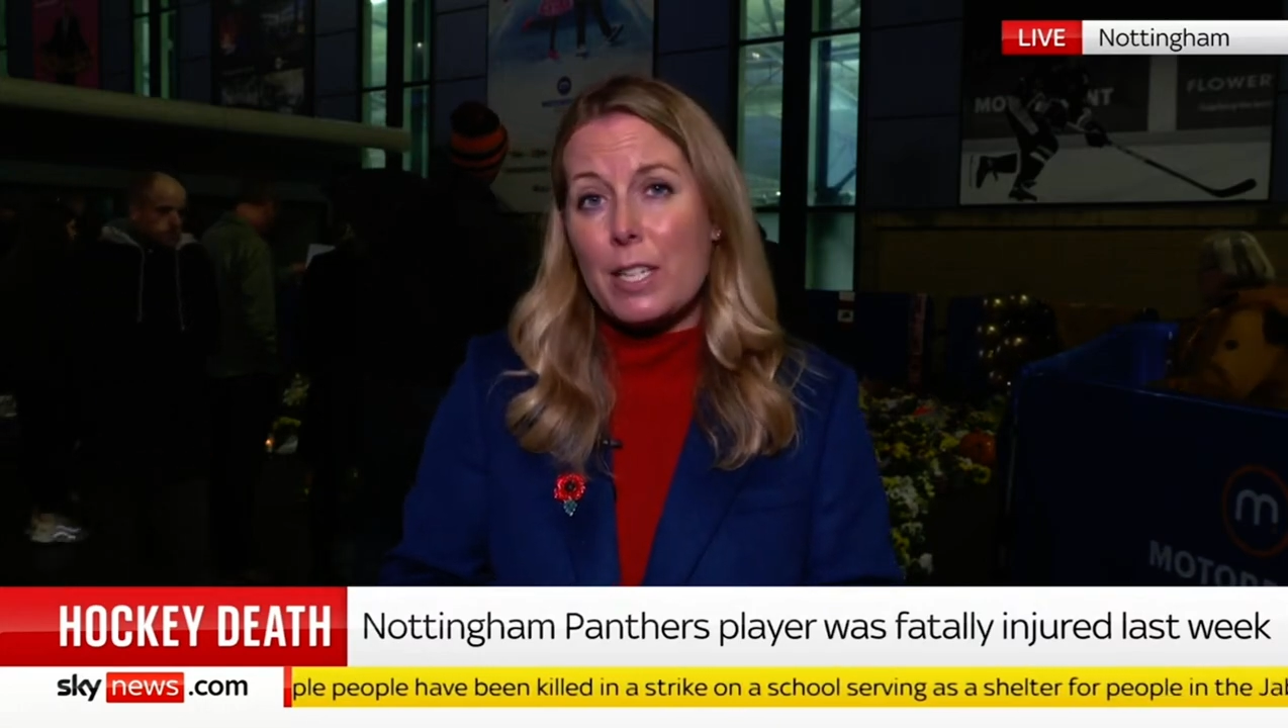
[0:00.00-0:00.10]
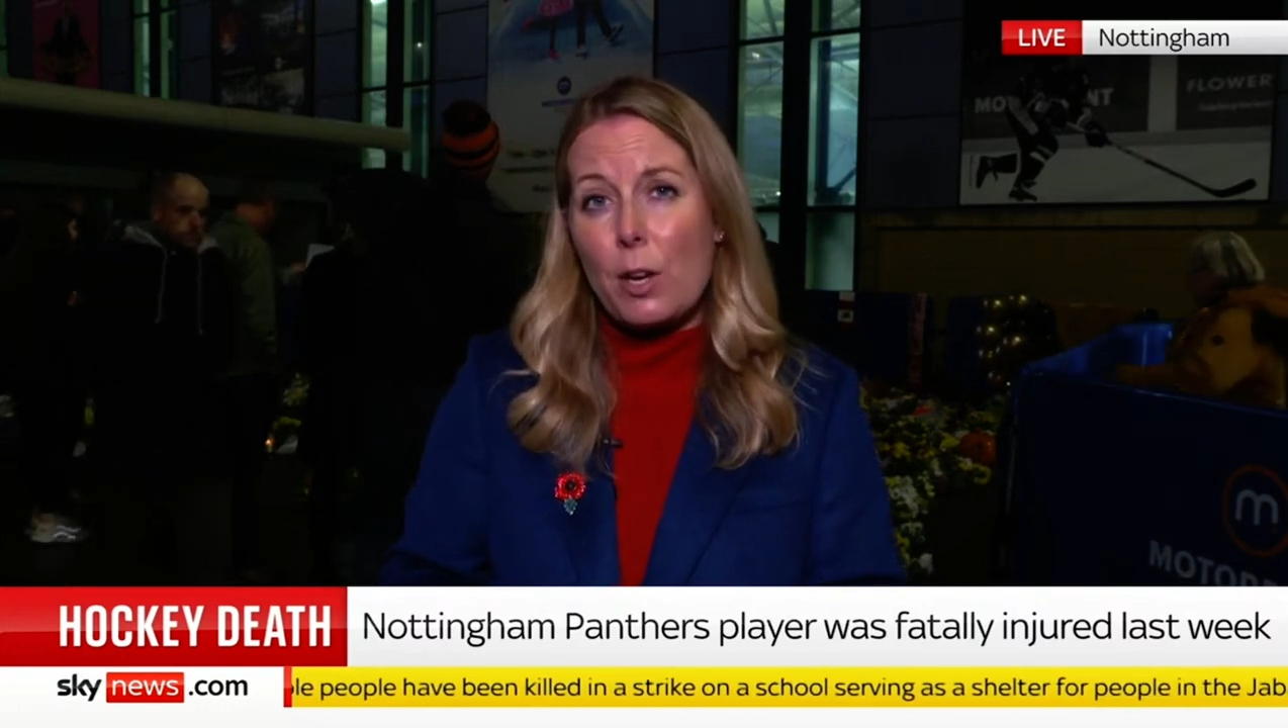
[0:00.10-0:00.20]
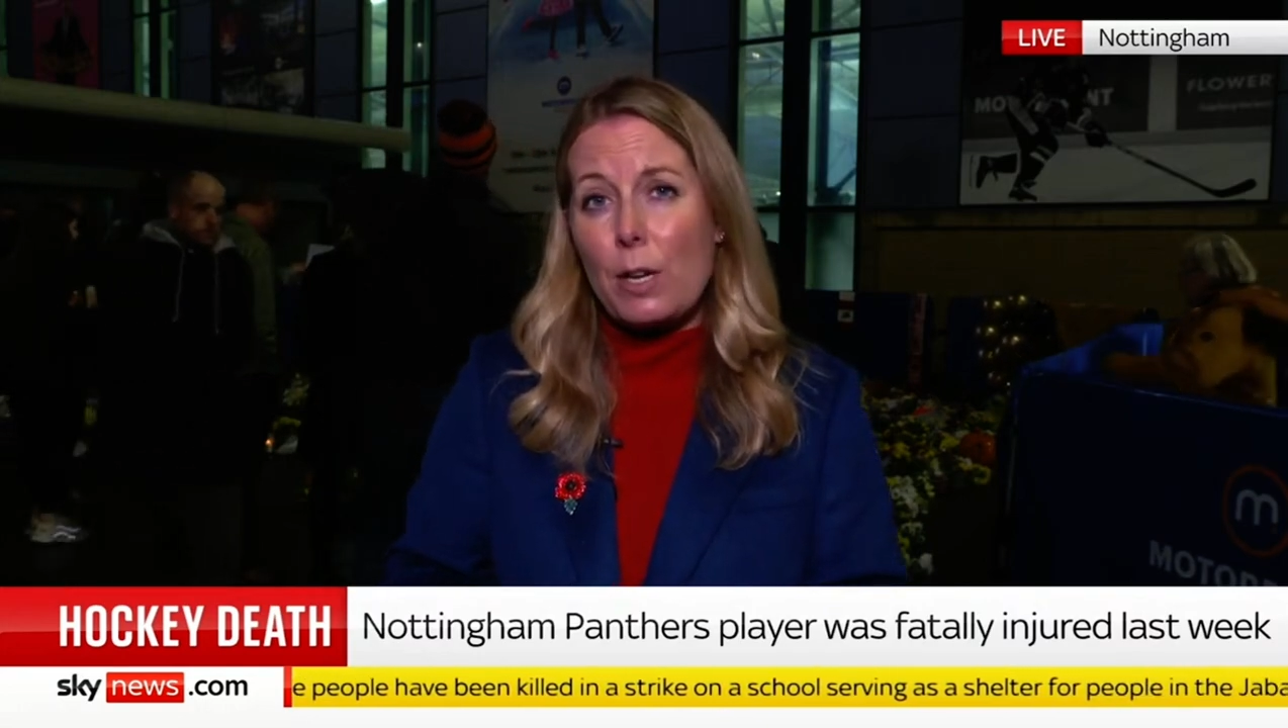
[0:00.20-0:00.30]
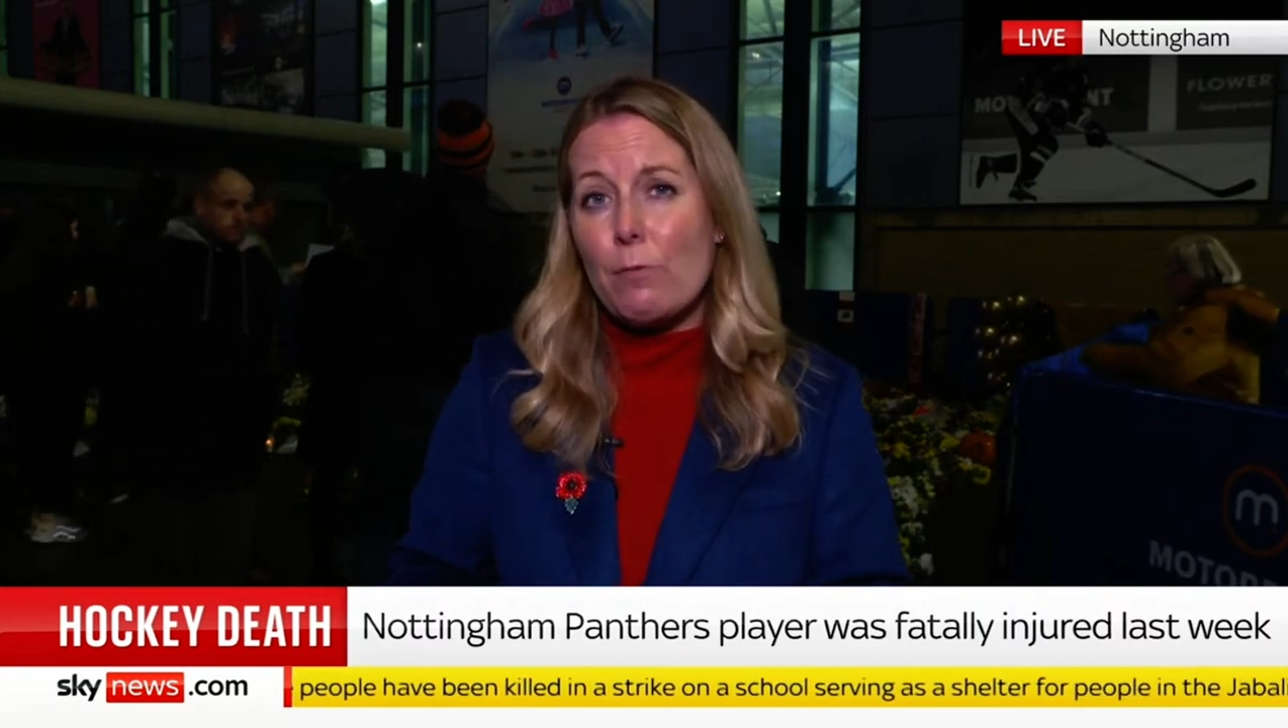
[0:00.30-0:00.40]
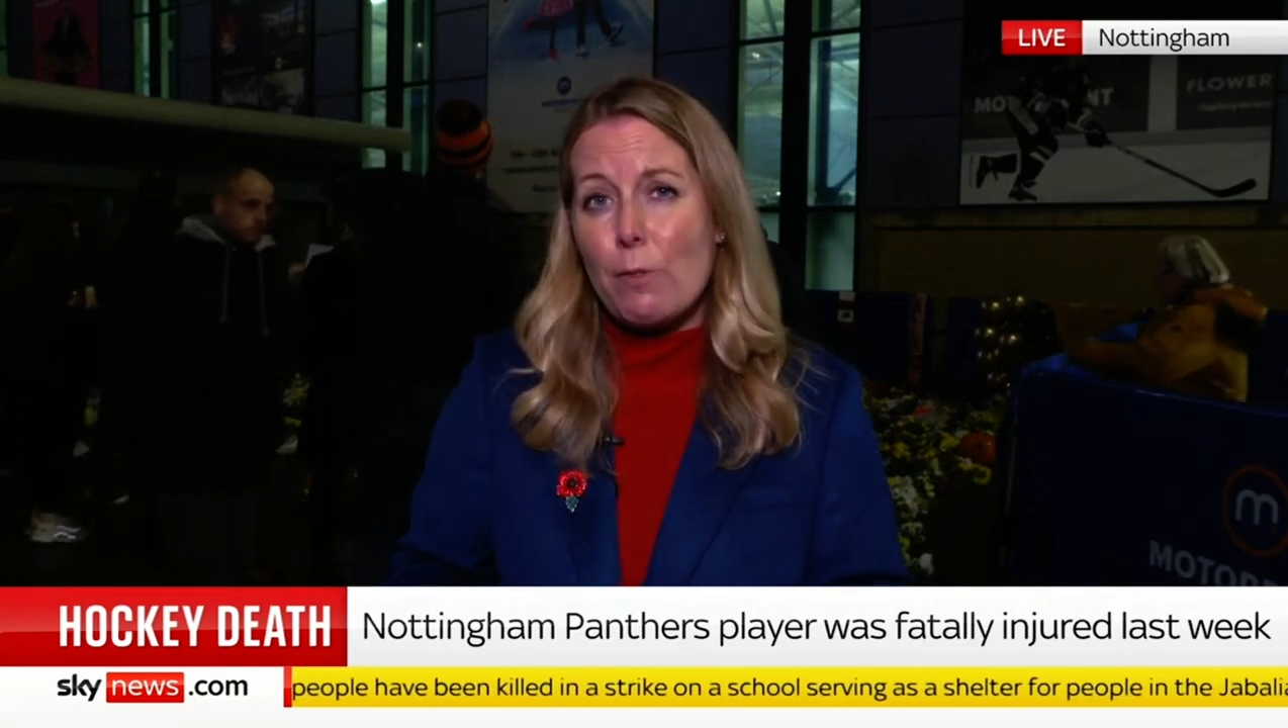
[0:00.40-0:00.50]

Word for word: he'd only